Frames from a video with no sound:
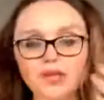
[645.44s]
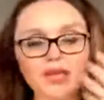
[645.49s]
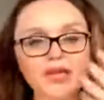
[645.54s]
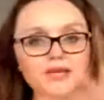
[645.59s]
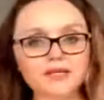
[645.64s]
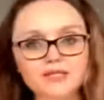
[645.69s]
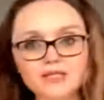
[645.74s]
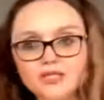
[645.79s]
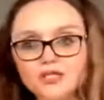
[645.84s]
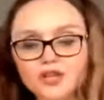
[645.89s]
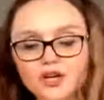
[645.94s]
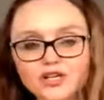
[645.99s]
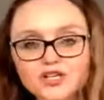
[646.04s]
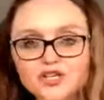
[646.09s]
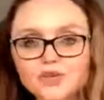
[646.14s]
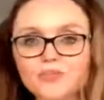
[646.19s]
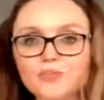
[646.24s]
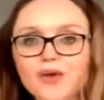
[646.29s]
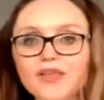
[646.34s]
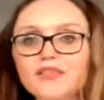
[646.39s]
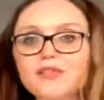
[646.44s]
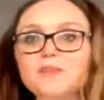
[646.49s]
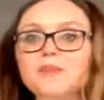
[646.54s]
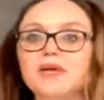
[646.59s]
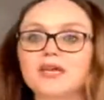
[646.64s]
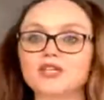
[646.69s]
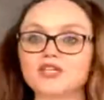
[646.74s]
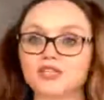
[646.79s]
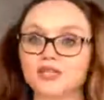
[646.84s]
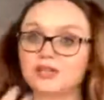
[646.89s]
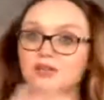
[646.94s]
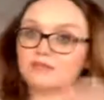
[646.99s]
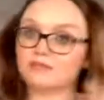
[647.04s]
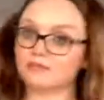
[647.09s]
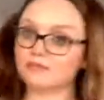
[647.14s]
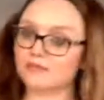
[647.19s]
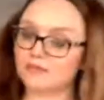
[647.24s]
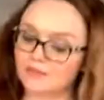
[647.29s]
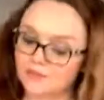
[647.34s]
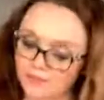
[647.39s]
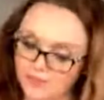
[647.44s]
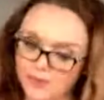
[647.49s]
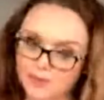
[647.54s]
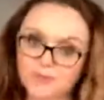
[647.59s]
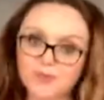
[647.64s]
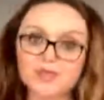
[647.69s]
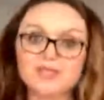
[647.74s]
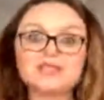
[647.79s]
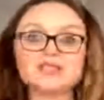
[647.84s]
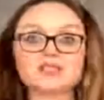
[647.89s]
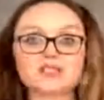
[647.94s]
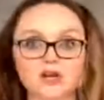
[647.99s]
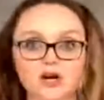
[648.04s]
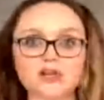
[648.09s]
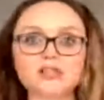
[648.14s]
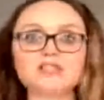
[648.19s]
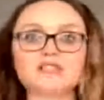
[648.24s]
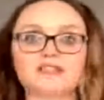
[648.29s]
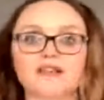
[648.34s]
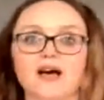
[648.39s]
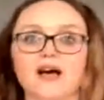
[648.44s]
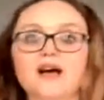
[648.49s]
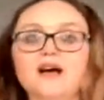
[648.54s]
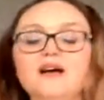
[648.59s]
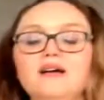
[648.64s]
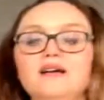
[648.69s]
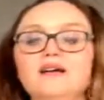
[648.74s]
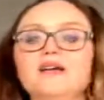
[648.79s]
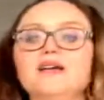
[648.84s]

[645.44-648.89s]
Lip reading: in discussion with the patient, we discuss that.